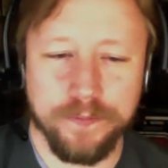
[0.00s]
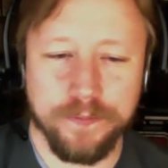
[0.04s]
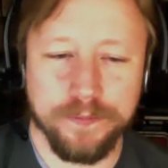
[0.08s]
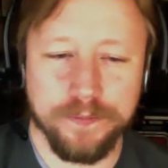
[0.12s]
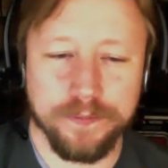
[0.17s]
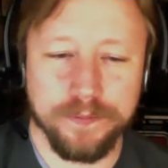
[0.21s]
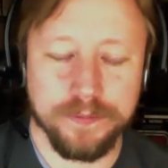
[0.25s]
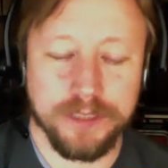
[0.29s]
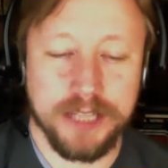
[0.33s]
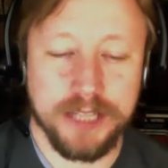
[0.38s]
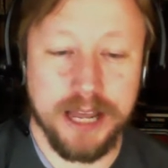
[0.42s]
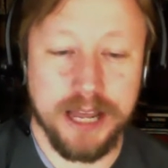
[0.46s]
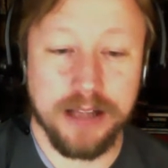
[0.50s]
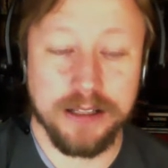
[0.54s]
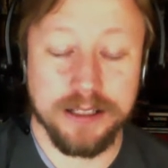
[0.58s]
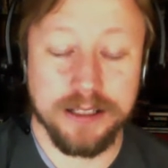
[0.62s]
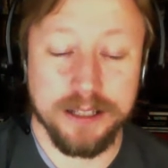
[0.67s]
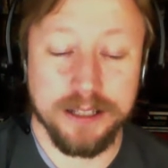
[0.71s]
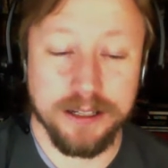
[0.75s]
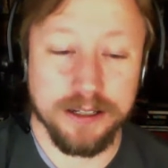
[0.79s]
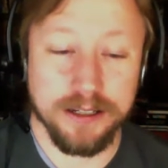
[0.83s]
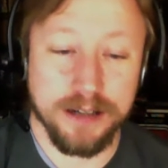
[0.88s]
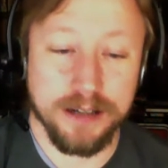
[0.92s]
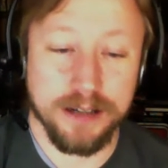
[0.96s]

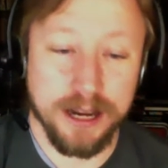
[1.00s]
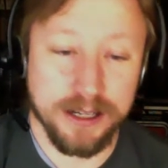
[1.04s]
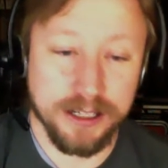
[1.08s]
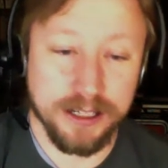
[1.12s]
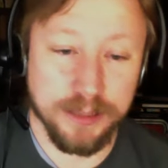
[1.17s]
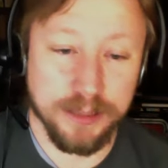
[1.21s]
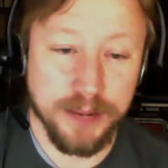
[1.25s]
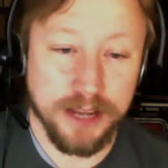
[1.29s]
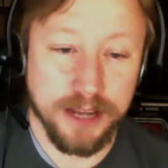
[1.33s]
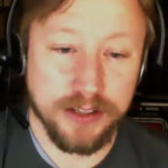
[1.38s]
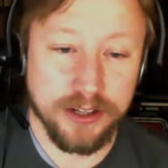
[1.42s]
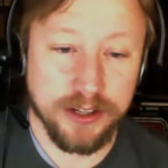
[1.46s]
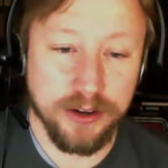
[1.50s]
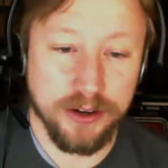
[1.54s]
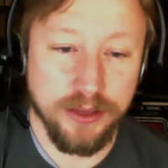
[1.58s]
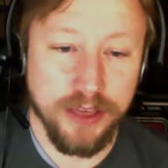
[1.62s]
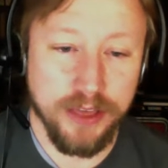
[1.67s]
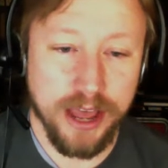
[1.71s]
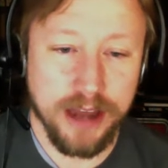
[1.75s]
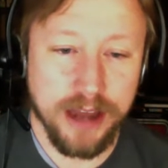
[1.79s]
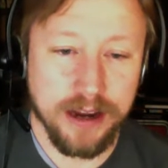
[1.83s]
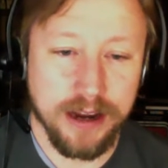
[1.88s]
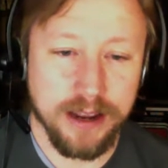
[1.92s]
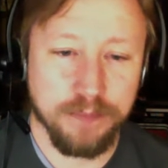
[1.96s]
talented customizer
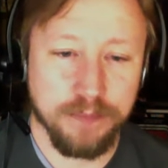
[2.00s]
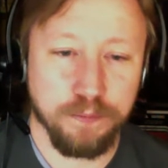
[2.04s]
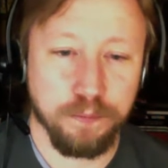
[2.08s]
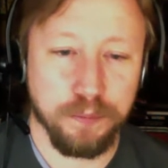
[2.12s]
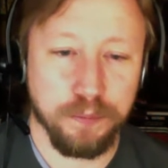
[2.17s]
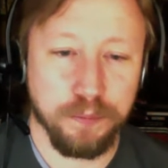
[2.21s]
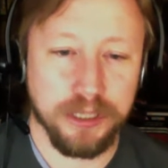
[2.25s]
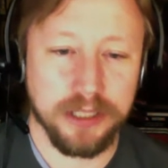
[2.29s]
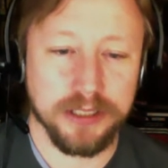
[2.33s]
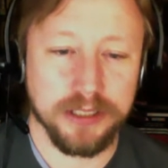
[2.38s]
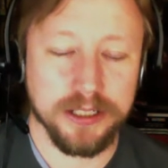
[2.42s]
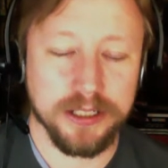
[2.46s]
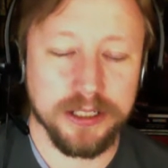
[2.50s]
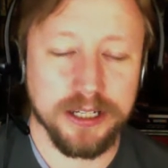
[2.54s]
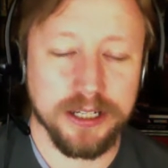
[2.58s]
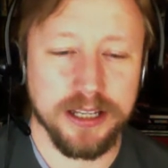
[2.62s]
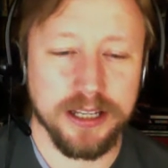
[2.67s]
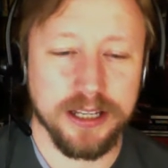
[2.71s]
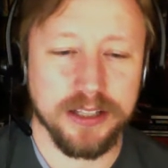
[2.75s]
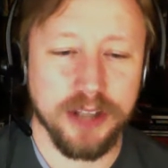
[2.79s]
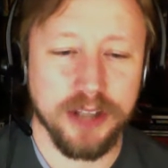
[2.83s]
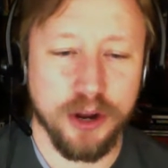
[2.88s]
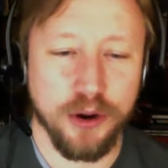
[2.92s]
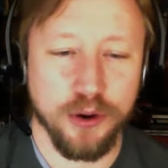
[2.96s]
that had built
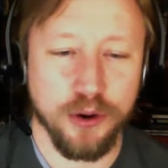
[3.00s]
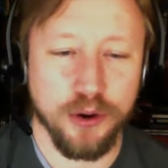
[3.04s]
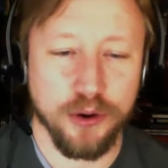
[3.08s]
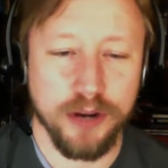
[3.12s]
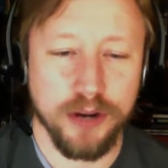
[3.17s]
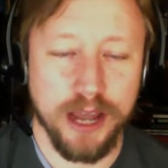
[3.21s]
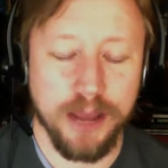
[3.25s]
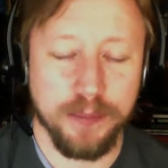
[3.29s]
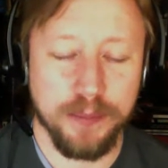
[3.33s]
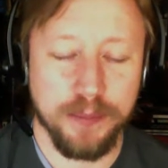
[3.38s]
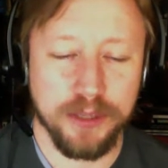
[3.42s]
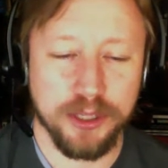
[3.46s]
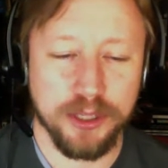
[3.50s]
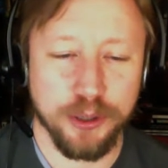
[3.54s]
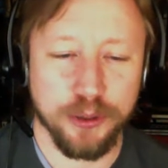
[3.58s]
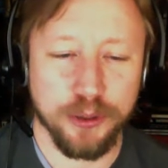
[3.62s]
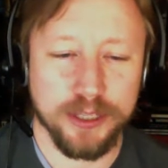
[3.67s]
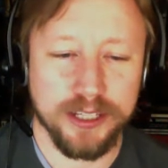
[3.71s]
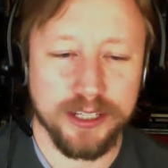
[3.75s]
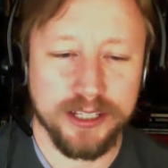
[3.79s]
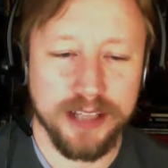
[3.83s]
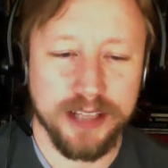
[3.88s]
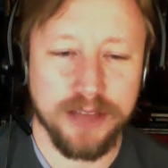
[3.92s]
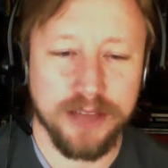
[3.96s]
his own Episode
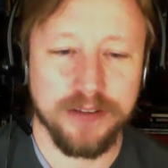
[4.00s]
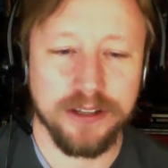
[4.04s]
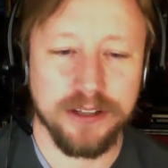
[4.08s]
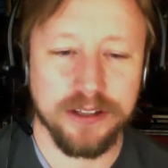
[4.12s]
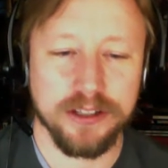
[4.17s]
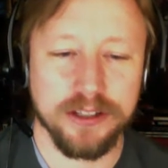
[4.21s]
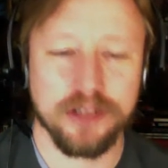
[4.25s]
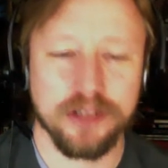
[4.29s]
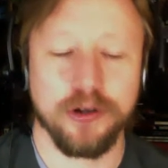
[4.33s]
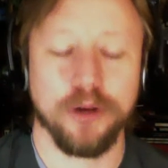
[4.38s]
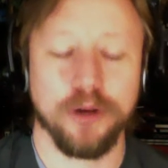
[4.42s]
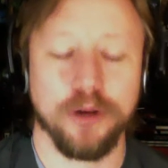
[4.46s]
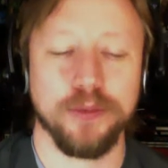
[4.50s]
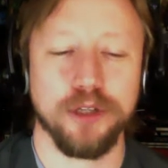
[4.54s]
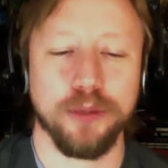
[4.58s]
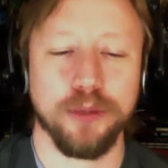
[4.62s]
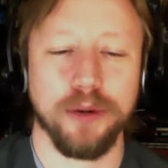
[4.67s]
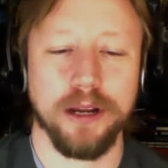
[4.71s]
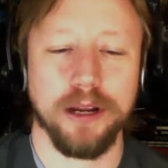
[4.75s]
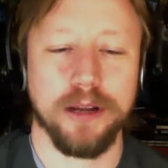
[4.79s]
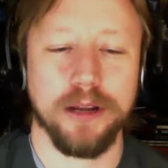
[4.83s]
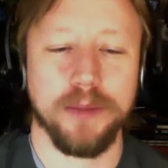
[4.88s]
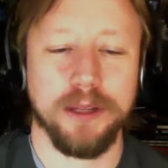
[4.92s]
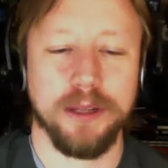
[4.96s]
7
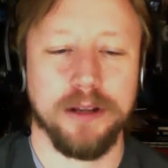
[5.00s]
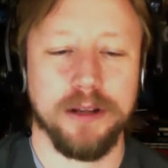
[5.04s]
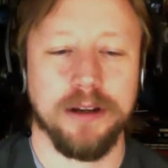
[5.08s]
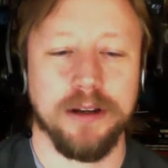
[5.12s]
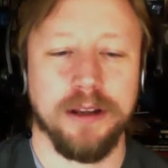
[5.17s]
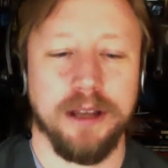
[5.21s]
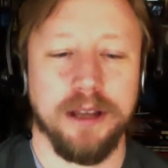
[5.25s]
Stormtrooper helmet,